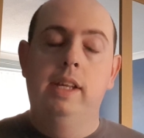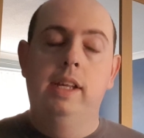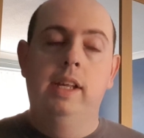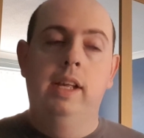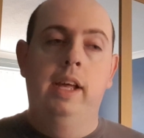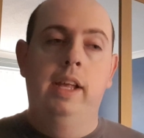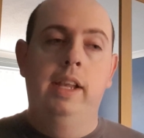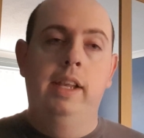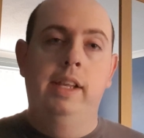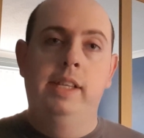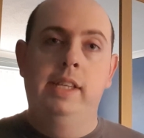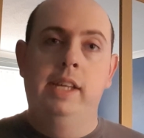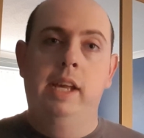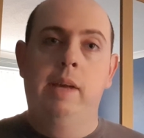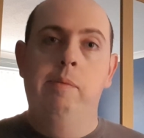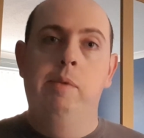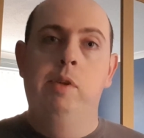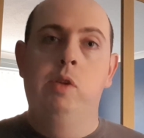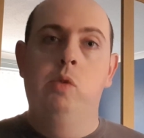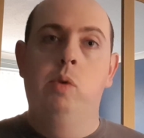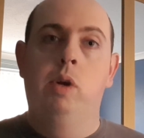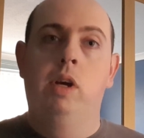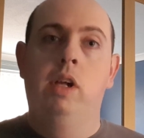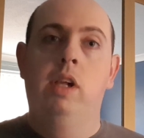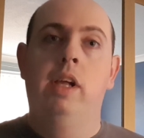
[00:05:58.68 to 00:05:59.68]
uh, the same
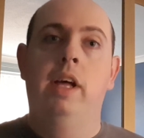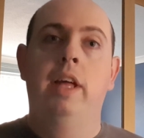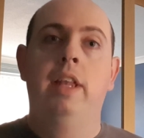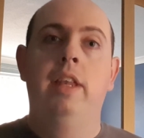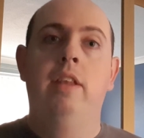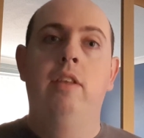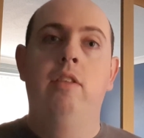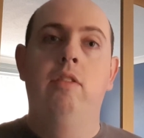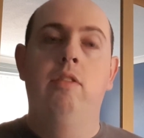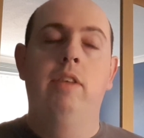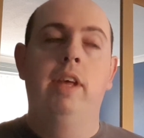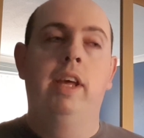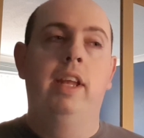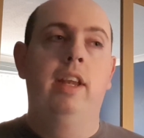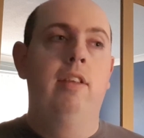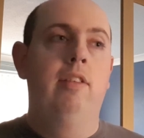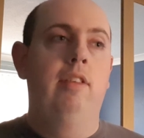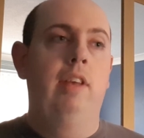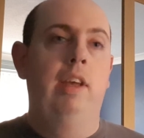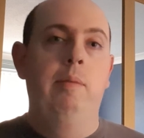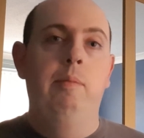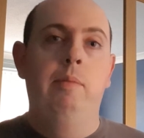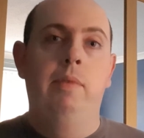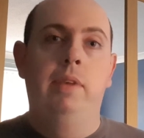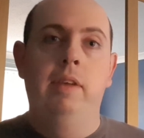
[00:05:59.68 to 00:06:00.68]
as well, and it's like the
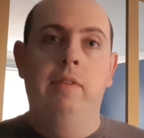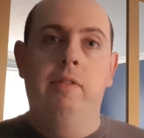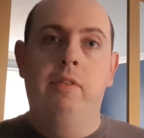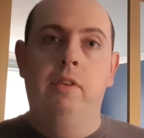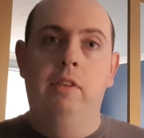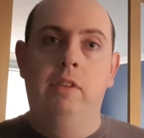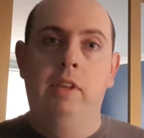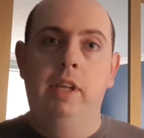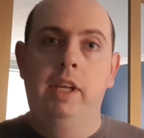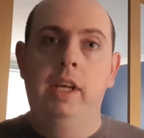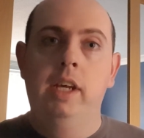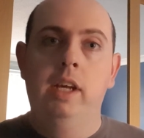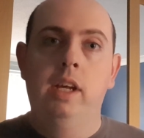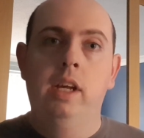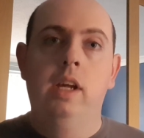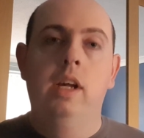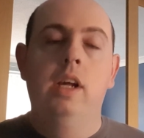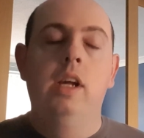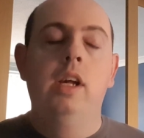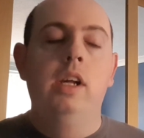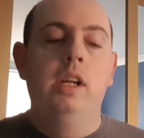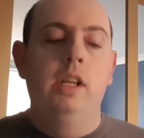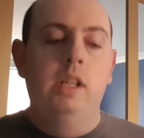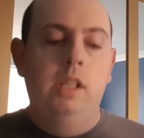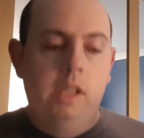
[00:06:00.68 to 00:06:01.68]
same difficulty.
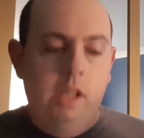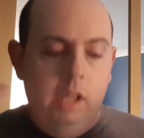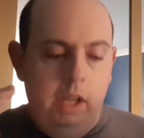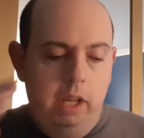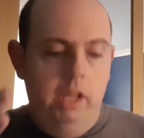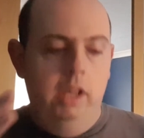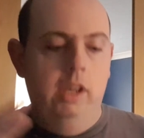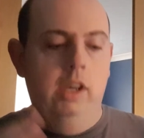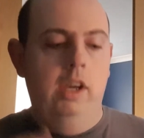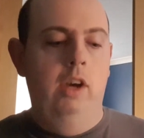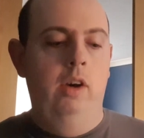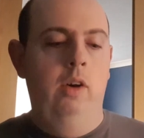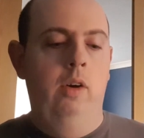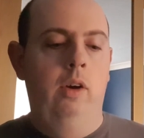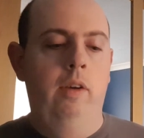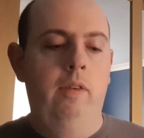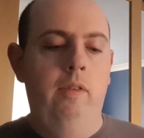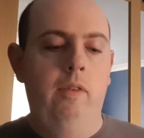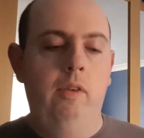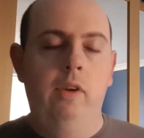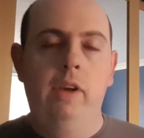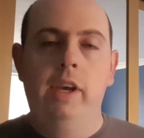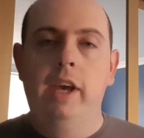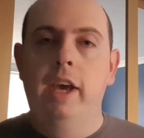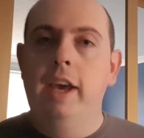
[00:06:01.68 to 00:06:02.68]
So there you go.
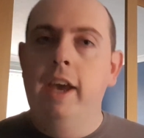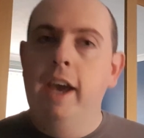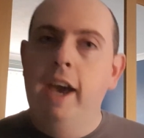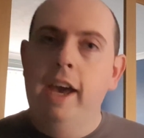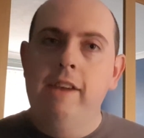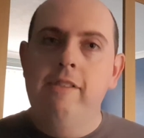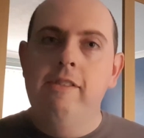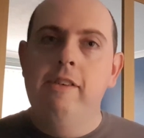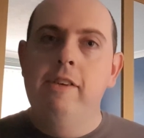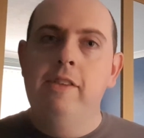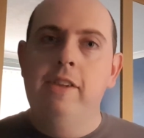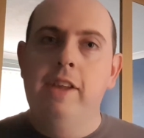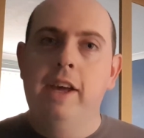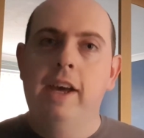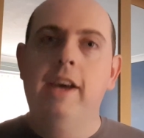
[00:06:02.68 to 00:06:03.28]
If you can get your head around